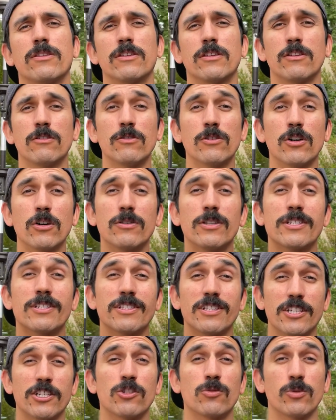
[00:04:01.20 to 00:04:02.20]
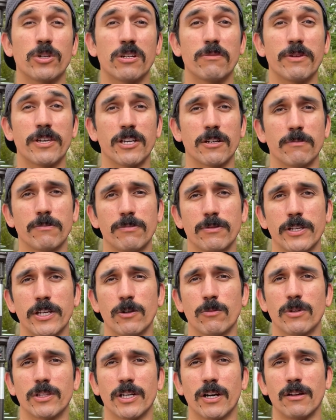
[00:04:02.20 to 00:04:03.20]
You know, this list wouldn't be complete
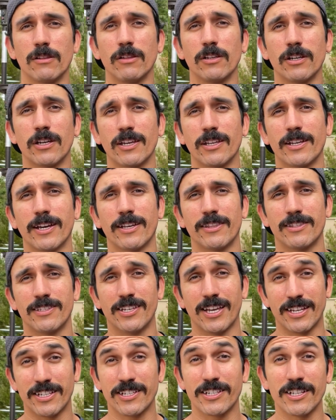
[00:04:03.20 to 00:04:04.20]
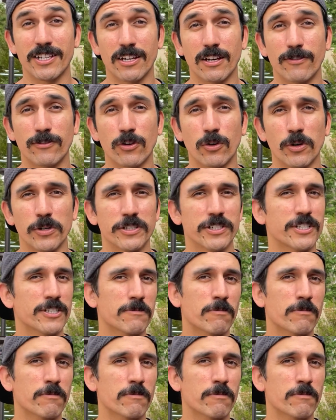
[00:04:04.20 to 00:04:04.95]
without looking at Tesla, of course.